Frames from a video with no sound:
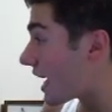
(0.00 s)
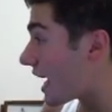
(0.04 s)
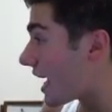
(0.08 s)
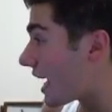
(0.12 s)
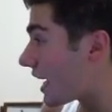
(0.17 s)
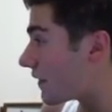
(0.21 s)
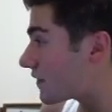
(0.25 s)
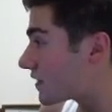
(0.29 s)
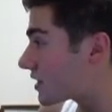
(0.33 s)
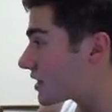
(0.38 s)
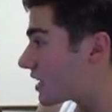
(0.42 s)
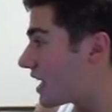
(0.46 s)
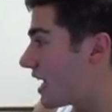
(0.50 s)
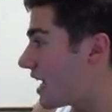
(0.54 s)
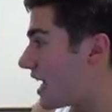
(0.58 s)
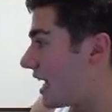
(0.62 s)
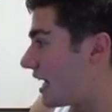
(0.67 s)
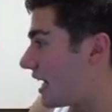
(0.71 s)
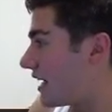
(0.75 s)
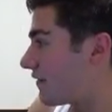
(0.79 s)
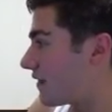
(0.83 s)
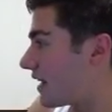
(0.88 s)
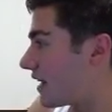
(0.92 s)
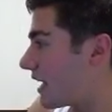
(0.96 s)
And if they
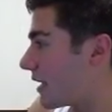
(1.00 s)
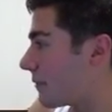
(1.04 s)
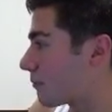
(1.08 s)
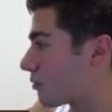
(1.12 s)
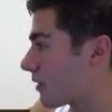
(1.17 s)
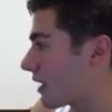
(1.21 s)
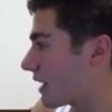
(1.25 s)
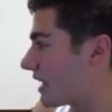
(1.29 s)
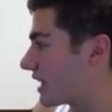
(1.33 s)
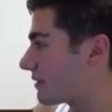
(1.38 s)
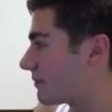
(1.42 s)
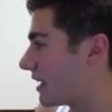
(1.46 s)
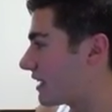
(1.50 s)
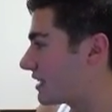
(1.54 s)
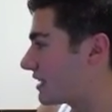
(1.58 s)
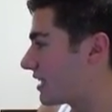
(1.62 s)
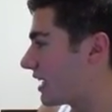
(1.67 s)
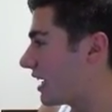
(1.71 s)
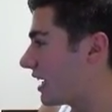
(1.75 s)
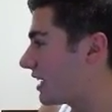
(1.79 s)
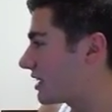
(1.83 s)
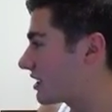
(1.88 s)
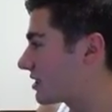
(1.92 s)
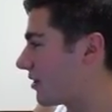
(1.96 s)
brick, that's my size, so
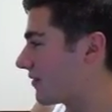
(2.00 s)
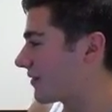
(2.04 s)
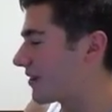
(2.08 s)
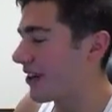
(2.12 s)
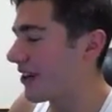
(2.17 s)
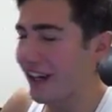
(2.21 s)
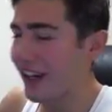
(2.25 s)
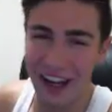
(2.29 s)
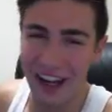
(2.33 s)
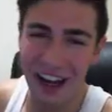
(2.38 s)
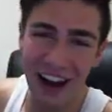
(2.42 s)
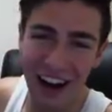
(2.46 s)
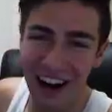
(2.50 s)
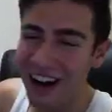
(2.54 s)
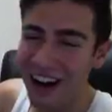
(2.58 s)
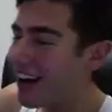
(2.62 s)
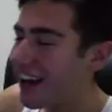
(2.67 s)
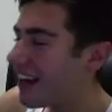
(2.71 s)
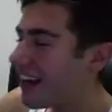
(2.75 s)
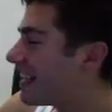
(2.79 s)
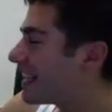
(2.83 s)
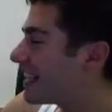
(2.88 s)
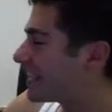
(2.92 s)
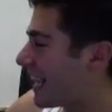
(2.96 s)
I'm good.
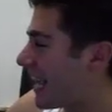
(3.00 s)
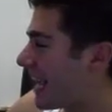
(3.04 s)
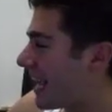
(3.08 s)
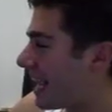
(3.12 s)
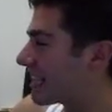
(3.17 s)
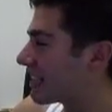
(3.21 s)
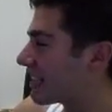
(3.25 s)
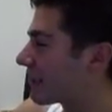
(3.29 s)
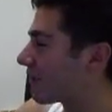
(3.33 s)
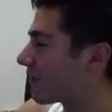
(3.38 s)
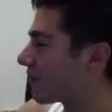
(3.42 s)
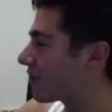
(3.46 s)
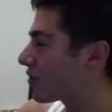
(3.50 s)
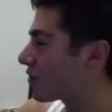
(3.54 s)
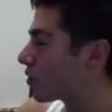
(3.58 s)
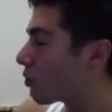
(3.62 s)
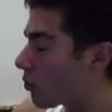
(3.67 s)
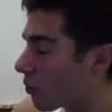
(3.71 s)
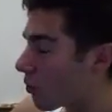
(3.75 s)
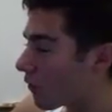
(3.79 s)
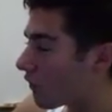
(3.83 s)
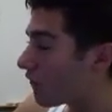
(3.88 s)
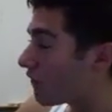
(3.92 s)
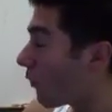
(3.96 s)
Dang,
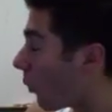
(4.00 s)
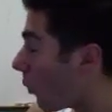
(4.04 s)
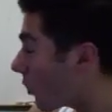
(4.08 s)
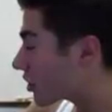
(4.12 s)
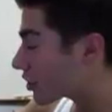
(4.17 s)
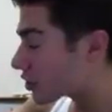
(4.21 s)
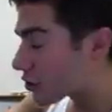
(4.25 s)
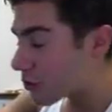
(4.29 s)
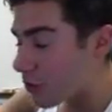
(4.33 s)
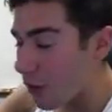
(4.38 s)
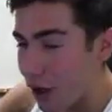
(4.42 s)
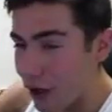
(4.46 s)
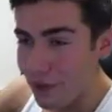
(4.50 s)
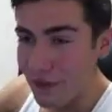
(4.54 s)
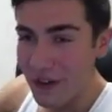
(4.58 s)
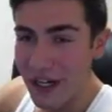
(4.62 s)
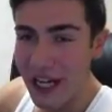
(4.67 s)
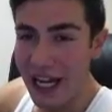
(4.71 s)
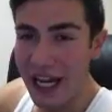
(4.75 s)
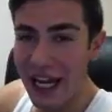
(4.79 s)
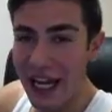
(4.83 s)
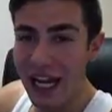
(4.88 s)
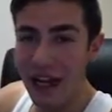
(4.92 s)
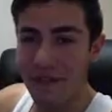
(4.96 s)
4
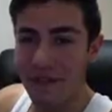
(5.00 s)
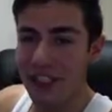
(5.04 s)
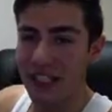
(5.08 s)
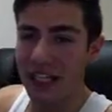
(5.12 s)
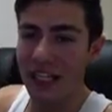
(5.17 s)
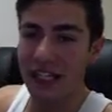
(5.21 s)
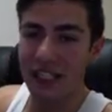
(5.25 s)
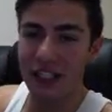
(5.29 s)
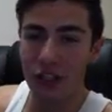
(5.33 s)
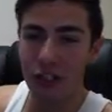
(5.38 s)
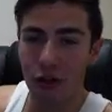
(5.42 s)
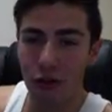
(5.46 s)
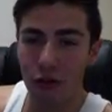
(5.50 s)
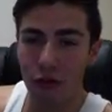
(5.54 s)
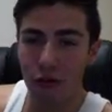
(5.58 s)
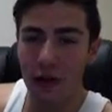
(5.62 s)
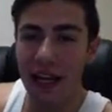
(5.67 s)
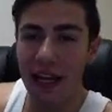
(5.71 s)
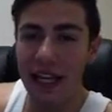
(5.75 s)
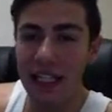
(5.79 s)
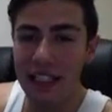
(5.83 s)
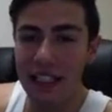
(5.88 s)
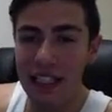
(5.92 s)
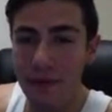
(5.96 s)
12.5s. That is
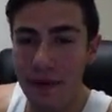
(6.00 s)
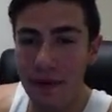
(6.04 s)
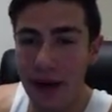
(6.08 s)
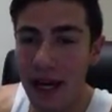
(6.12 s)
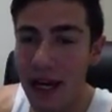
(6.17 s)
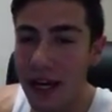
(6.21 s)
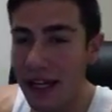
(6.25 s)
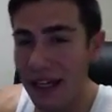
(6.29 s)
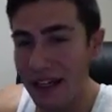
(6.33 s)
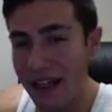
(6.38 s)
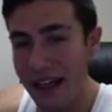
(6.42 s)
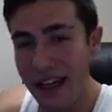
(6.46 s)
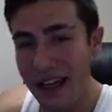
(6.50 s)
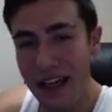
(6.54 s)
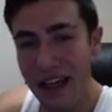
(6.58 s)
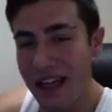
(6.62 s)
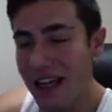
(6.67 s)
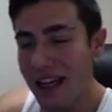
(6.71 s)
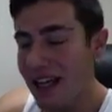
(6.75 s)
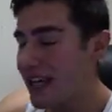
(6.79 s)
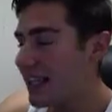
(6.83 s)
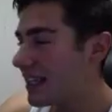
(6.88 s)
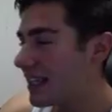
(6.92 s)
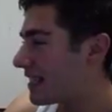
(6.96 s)
crazy, man.
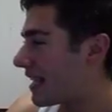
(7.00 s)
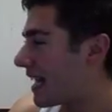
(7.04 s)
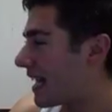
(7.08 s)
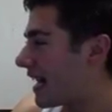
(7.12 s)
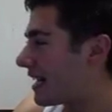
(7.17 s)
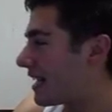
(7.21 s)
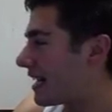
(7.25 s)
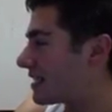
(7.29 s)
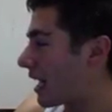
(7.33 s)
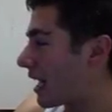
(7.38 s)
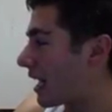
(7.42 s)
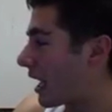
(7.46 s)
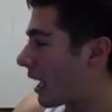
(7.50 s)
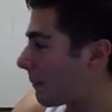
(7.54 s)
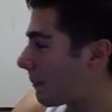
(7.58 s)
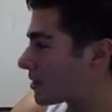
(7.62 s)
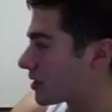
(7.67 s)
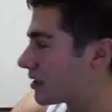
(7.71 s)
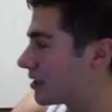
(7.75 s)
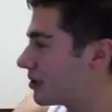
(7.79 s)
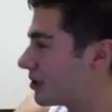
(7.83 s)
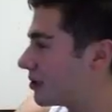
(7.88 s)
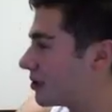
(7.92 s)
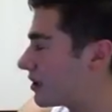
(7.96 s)
That is
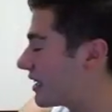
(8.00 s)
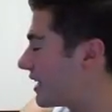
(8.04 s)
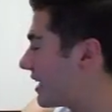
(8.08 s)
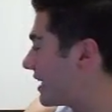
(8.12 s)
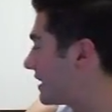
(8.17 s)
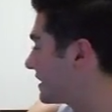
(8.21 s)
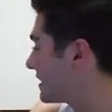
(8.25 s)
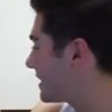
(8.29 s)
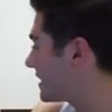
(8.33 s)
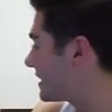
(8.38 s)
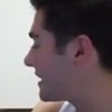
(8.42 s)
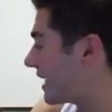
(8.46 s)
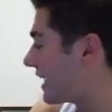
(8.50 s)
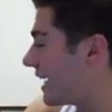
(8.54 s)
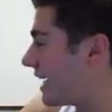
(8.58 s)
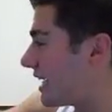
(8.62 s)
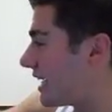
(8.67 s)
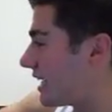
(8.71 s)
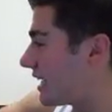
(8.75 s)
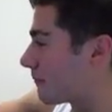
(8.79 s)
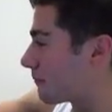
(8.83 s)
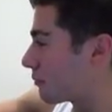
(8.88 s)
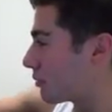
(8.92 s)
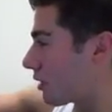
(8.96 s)
absolutely
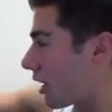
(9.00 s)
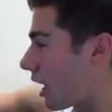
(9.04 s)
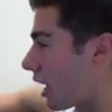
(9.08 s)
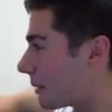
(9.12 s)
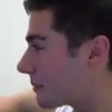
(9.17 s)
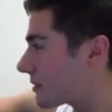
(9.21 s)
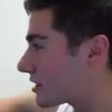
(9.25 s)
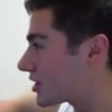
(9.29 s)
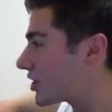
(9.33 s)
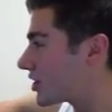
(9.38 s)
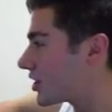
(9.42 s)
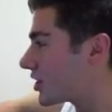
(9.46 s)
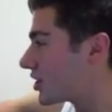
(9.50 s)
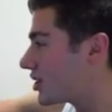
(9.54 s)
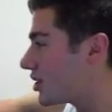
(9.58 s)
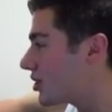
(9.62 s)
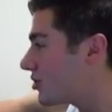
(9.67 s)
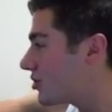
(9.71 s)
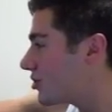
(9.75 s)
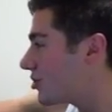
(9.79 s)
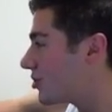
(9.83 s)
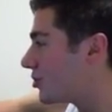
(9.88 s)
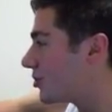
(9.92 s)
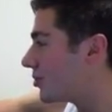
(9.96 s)
insane. Props to
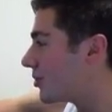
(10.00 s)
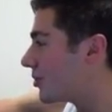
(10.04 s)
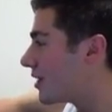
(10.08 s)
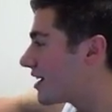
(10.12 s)
you.